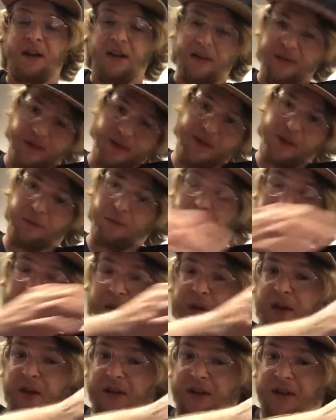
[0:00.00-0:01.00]
And since we're
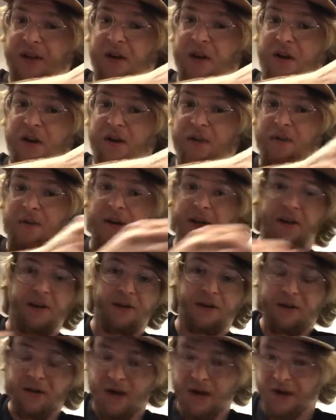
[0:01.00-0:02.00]
barring all the way
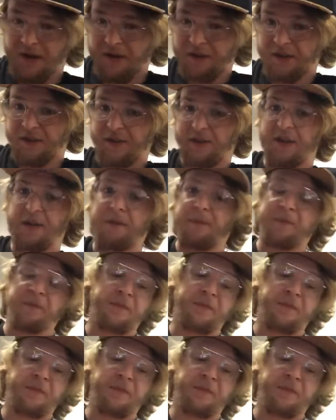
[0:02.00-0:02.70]
across,